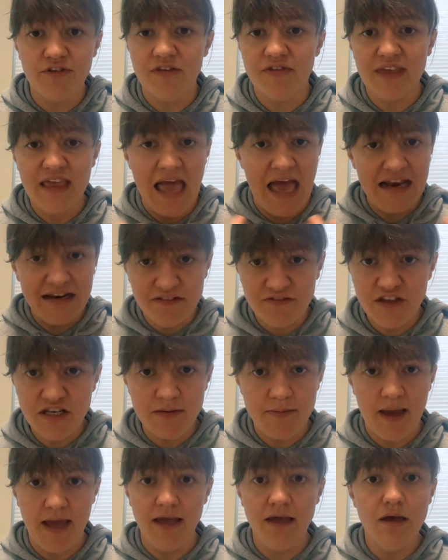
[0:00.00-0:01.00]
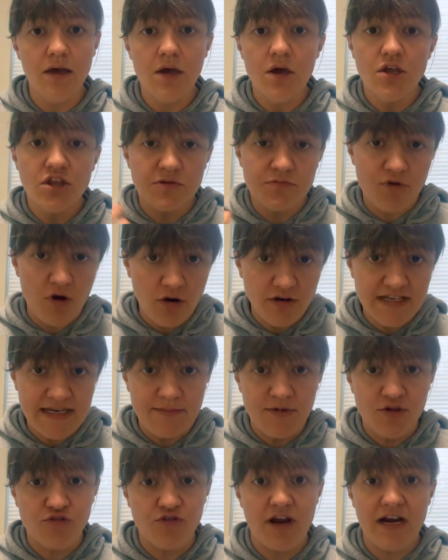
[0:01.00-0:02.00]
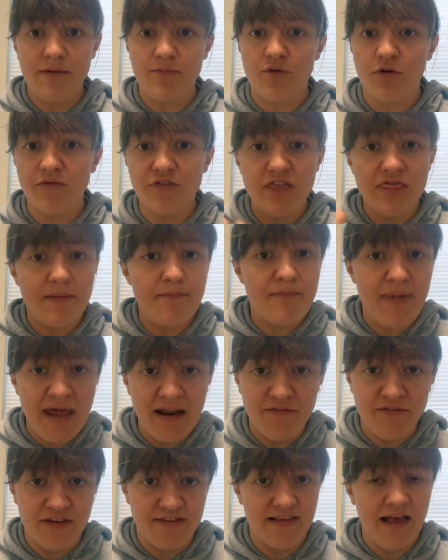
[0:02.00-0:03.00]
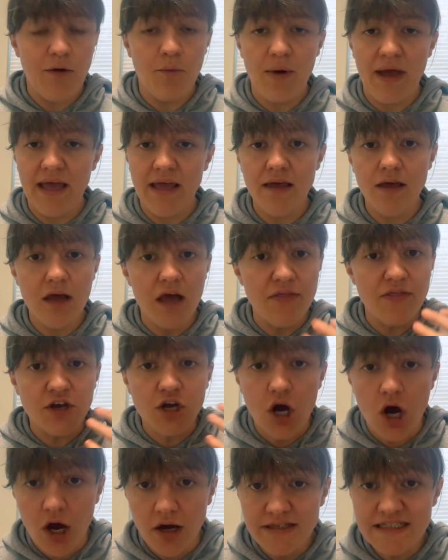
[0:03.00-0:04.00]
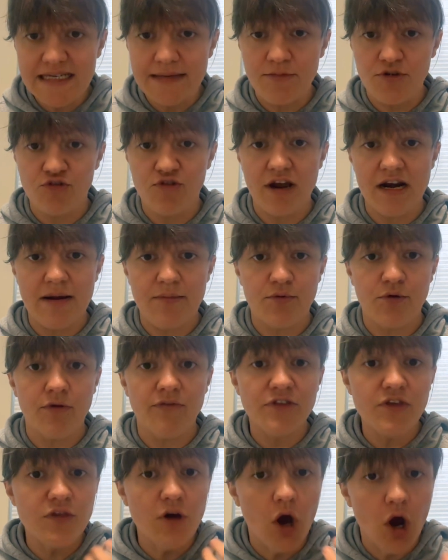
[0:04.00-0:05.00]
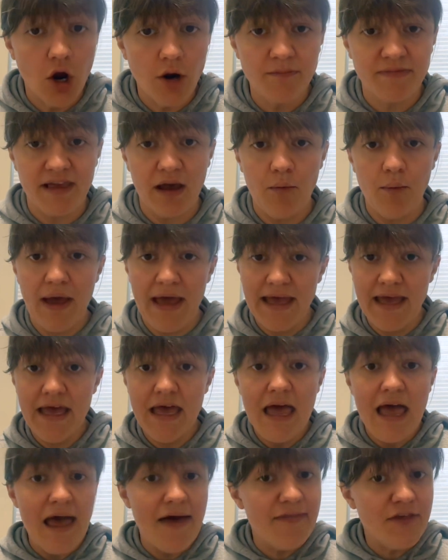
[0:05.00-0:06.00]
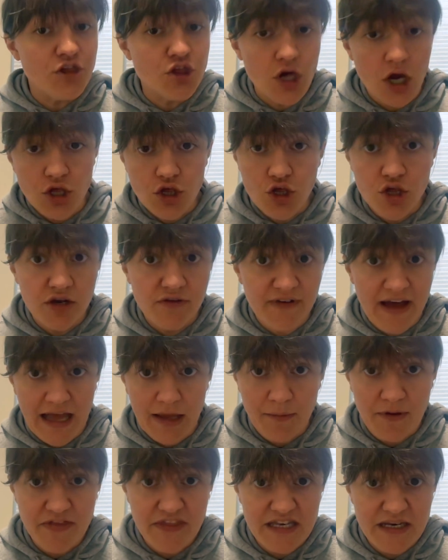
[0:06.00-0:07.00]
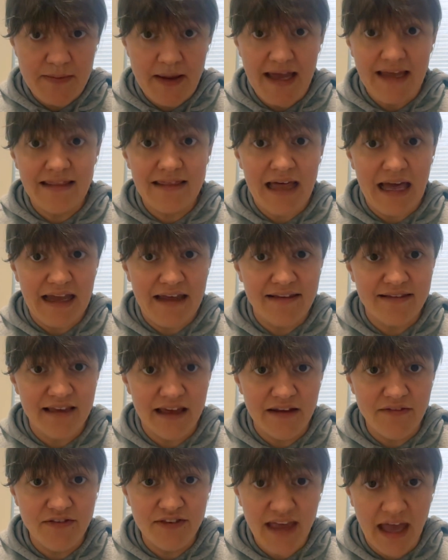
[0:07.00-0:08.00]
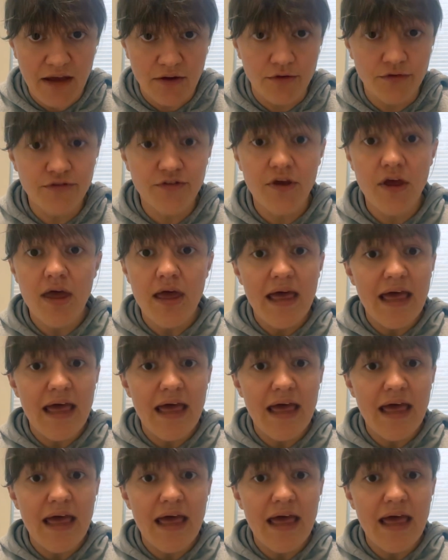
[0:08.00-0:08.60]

At the end of the debate, the pro team is trying to prove that the benefits outweigh, and the con team is trying to prove that the harms outweigh, and the judge should evaluate the debate like a set of scales.